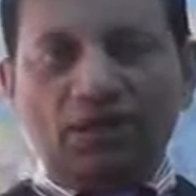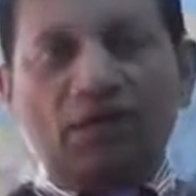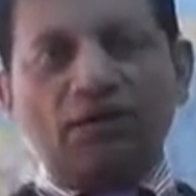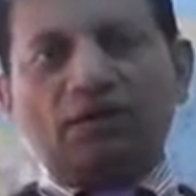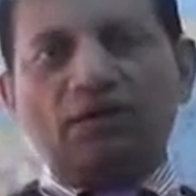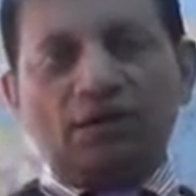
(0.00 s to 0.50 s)

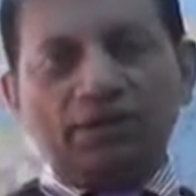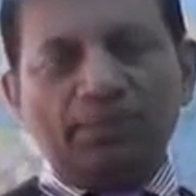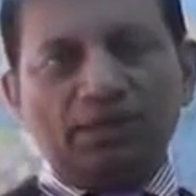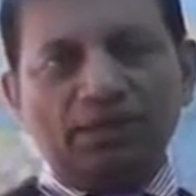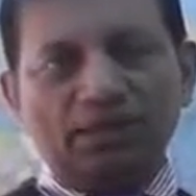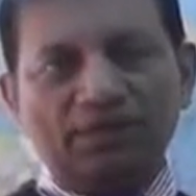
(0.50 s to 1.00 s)
at the
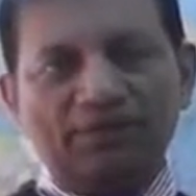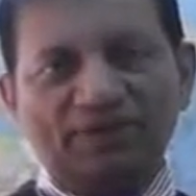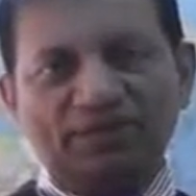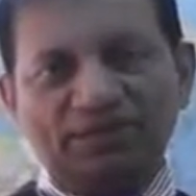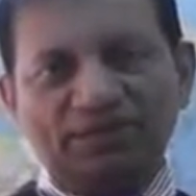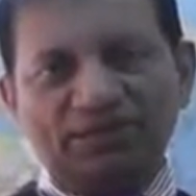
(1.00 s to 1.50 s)
IB Cardiff
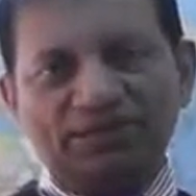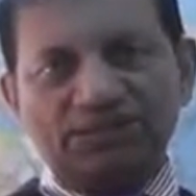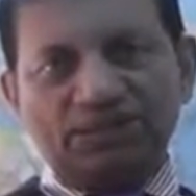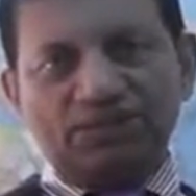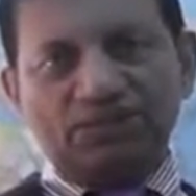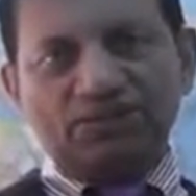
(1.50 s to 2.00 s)
Assessment
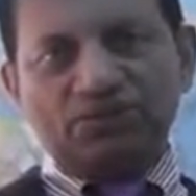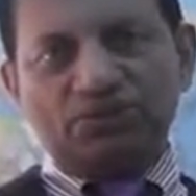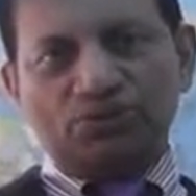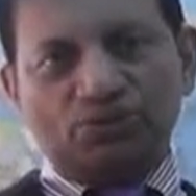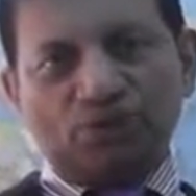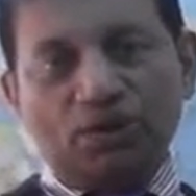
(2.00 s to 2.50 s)
Center
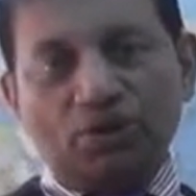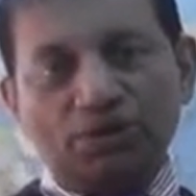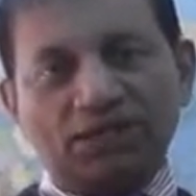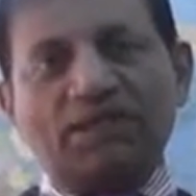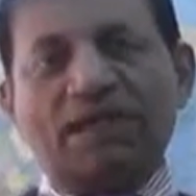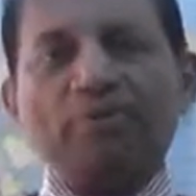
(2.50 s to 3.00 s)
to how
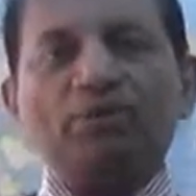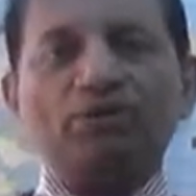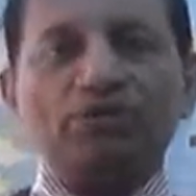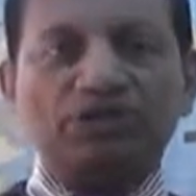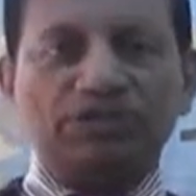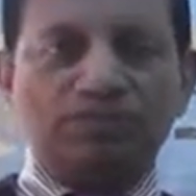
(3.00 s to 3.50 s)
the grade
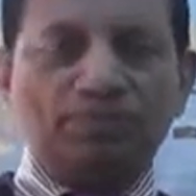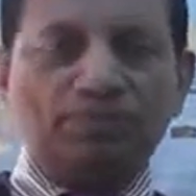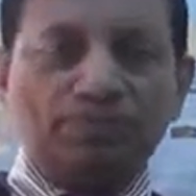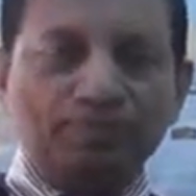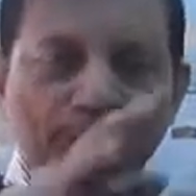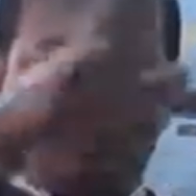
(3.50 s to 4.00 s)
boundaries
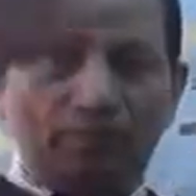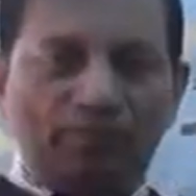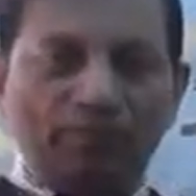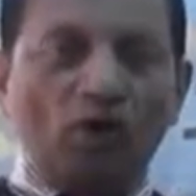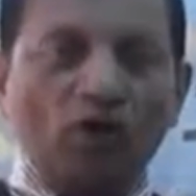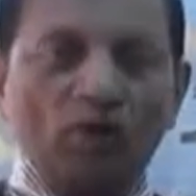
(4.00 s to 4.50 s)

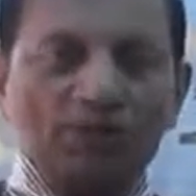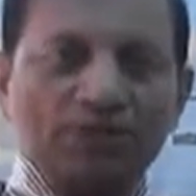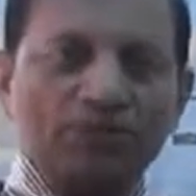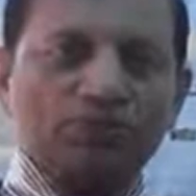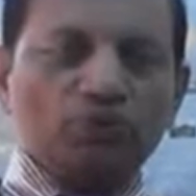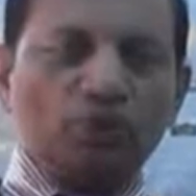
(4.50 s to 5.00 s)
formed
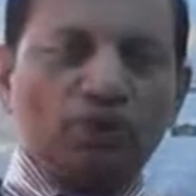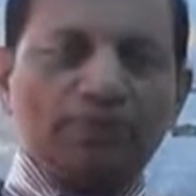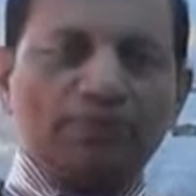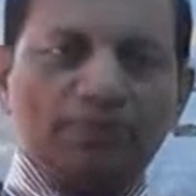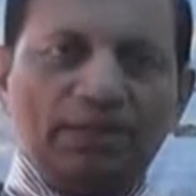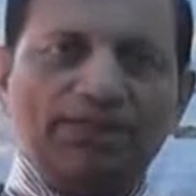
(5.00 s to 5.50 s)
and so
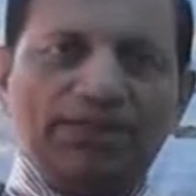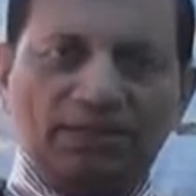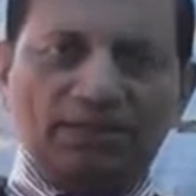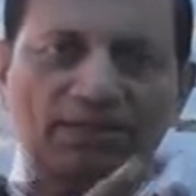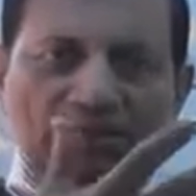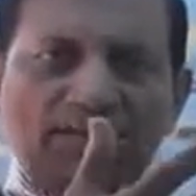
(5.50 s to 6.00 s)
on, as
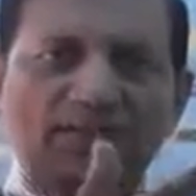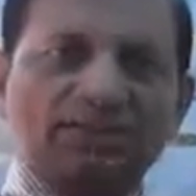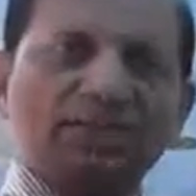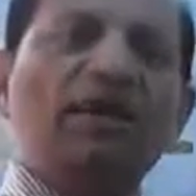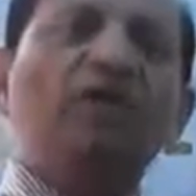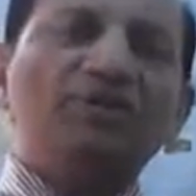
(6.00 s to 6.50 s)

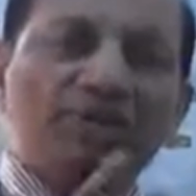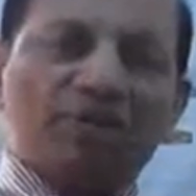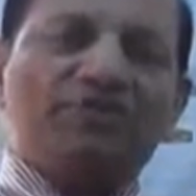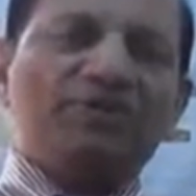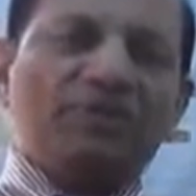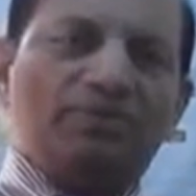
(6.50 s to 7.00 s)
an author
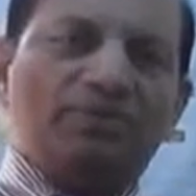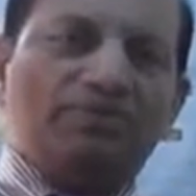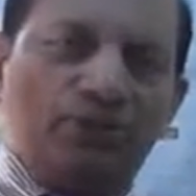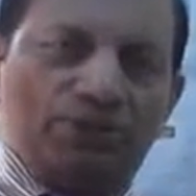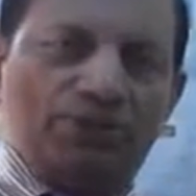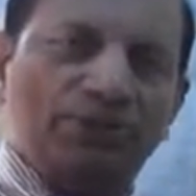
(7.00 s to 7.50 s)
of the
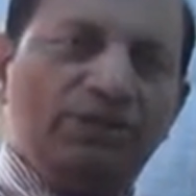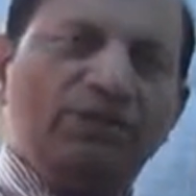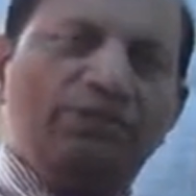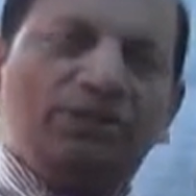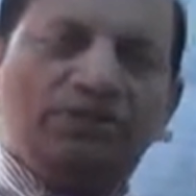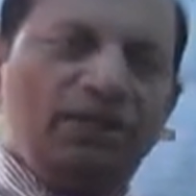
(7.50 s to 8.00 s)
book.
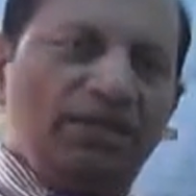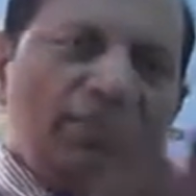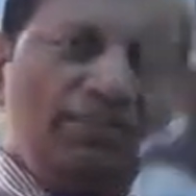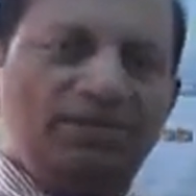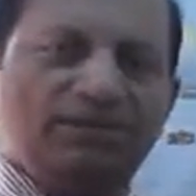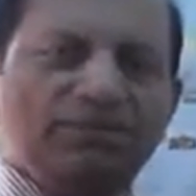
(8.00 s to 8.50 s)
But they
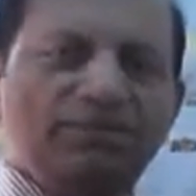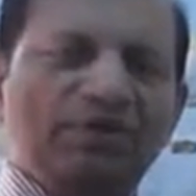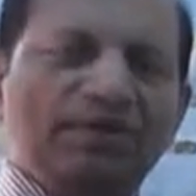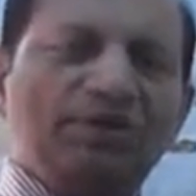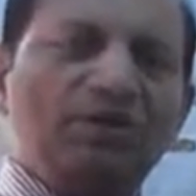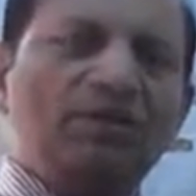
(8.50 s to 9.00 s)
always
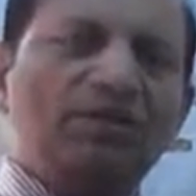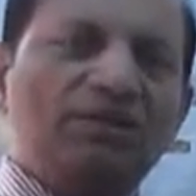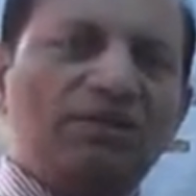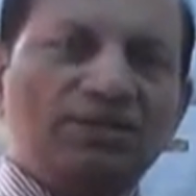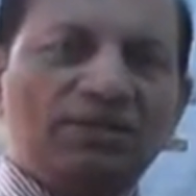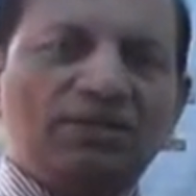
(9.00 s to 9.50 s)
sometimes call the
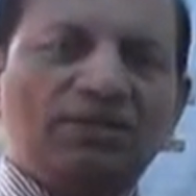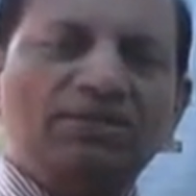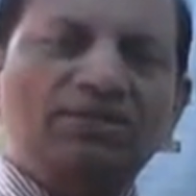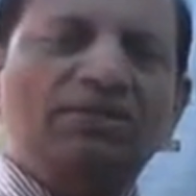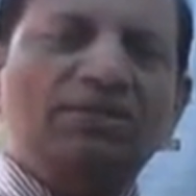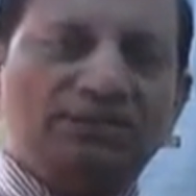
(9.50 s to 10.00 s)
author
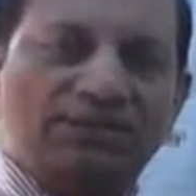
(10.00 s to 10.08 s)
and then